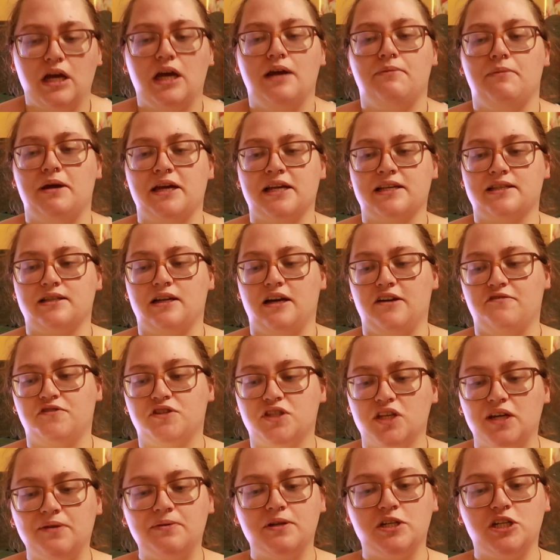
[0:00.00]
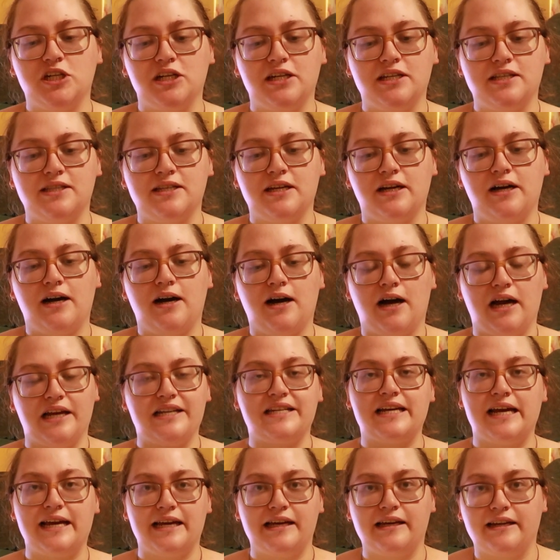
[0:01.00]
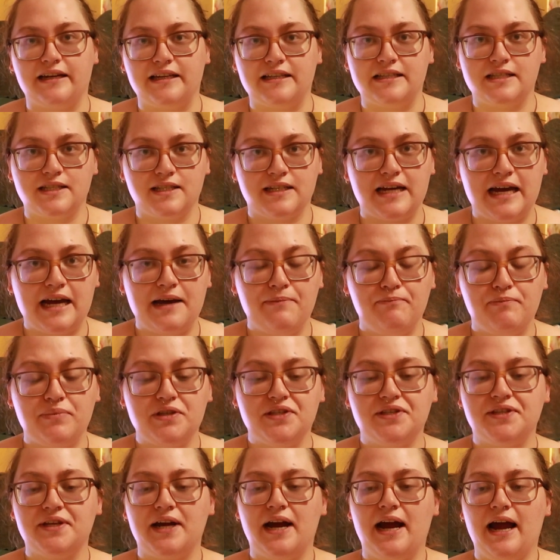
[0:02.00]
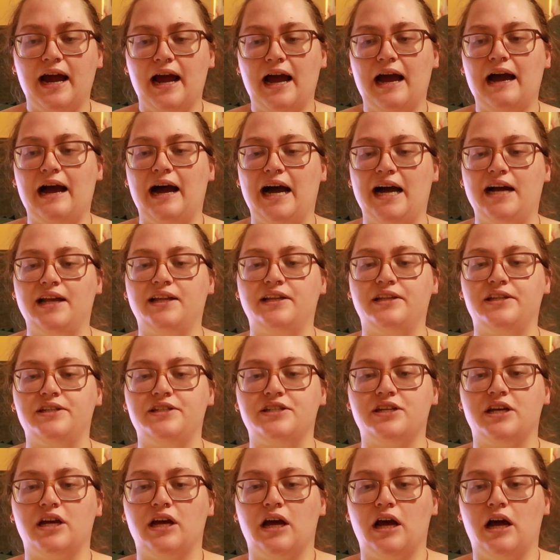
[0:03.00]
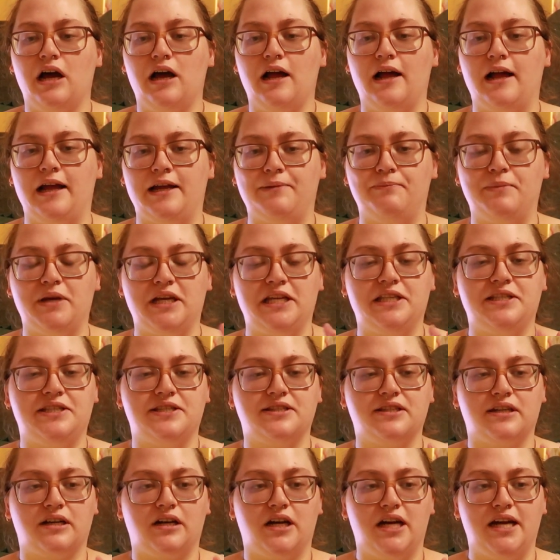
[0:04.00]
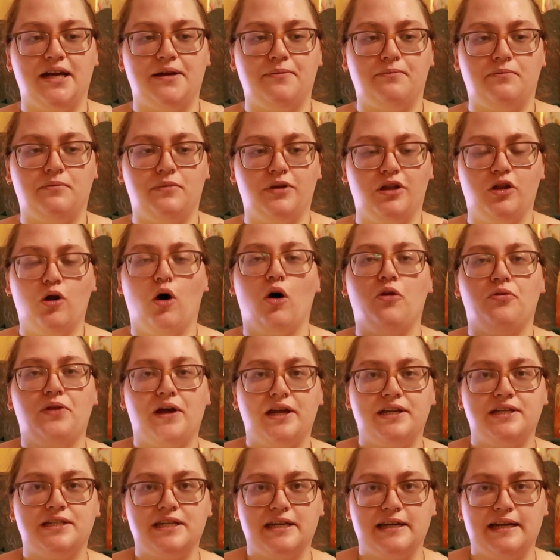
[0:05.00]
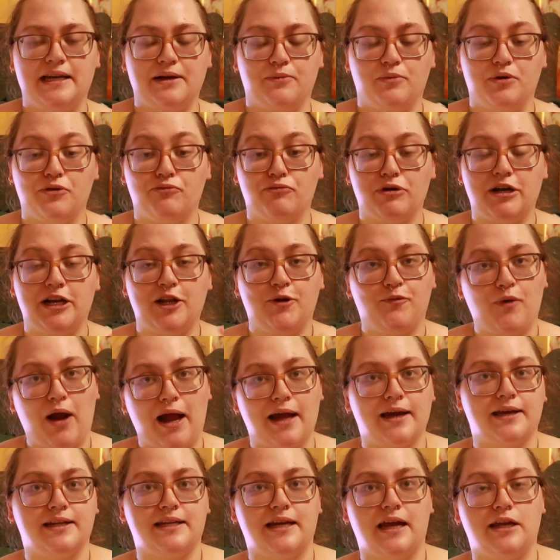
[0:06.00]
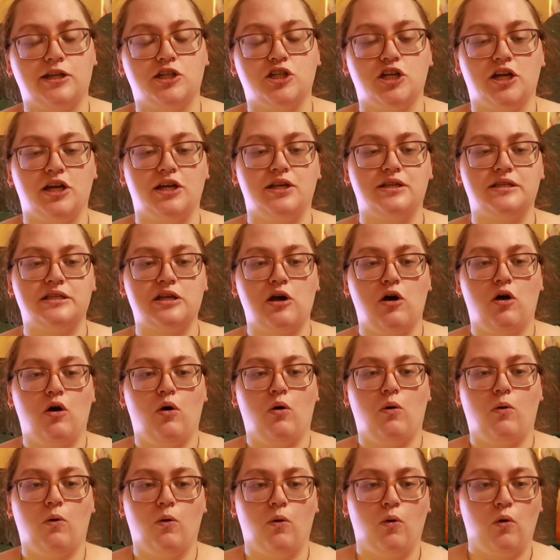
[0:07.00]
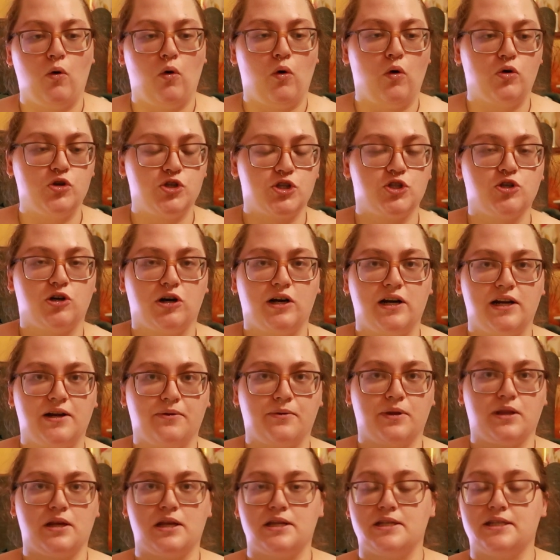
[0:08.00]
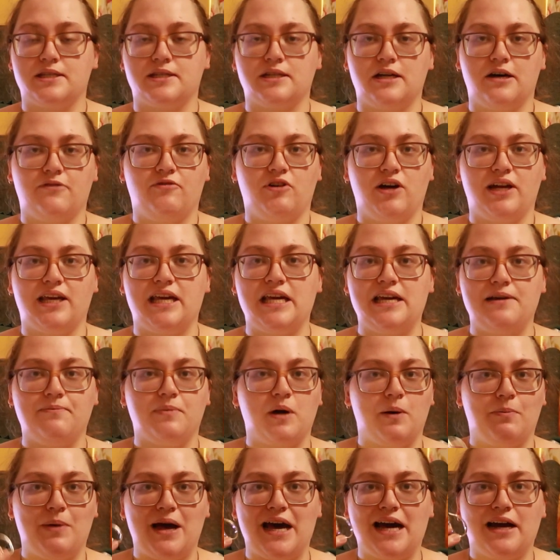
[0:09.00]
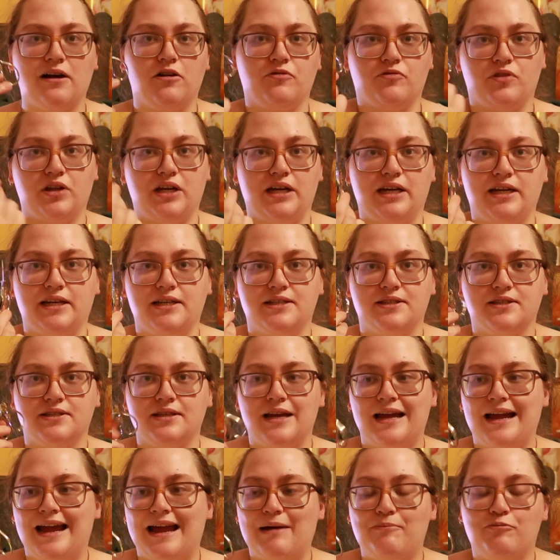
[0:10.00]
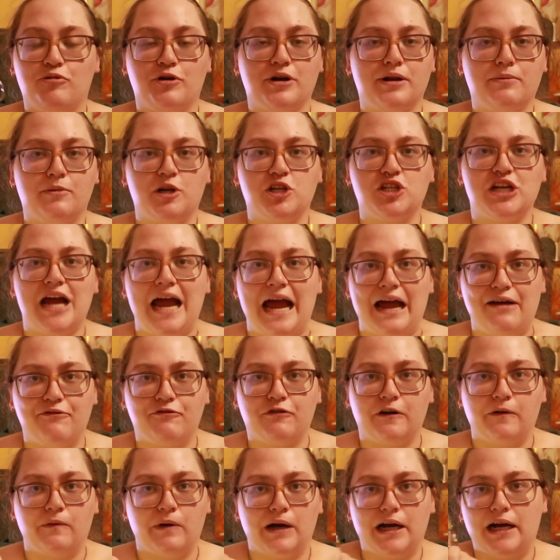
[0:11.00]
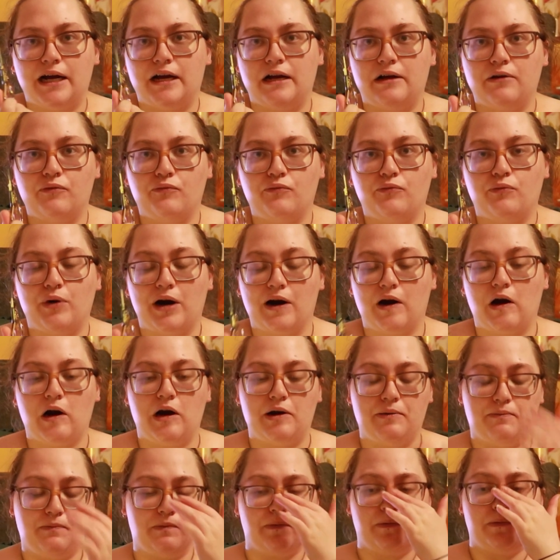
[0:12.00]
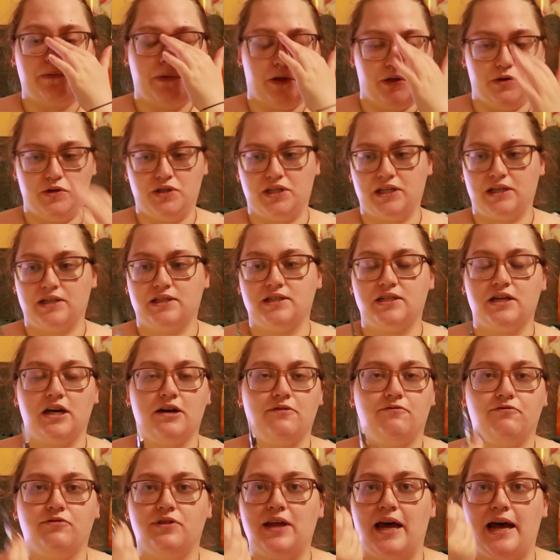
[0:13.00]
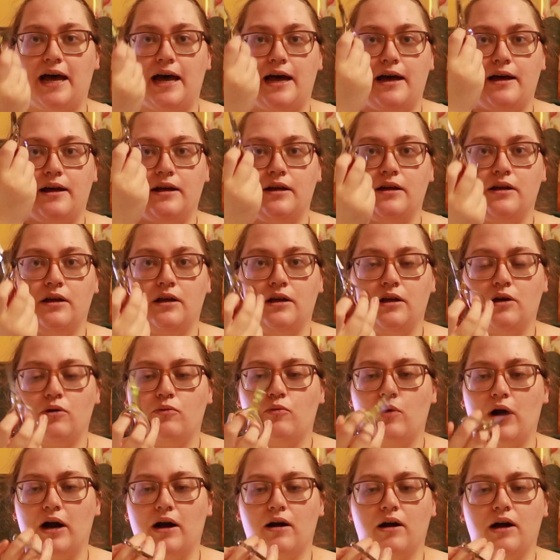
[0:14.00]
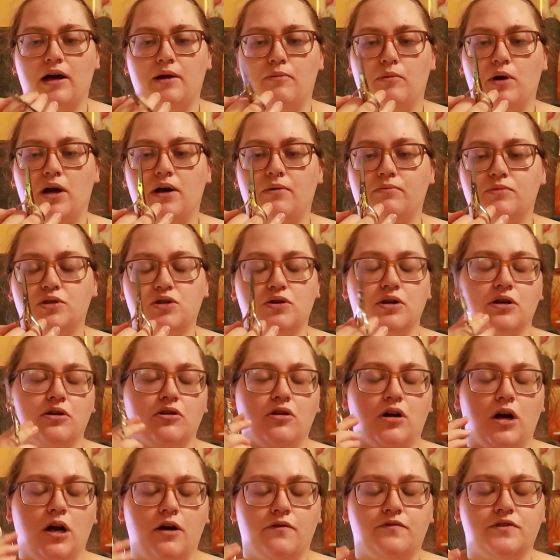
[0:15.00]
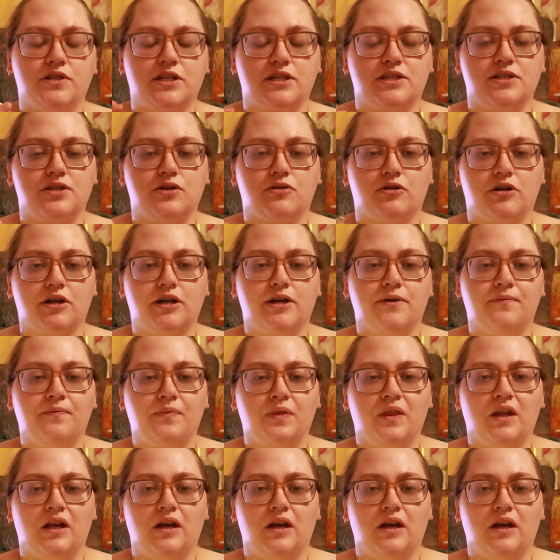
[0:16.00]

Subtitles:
It makes life so much easier. I take it in steps, and it means that I am not then dealing with really ragged edges or struggling with other stuff. I keep a pair of these pretty much everywhere where I'm using stuff. They're where I'm doing crafting, sorry.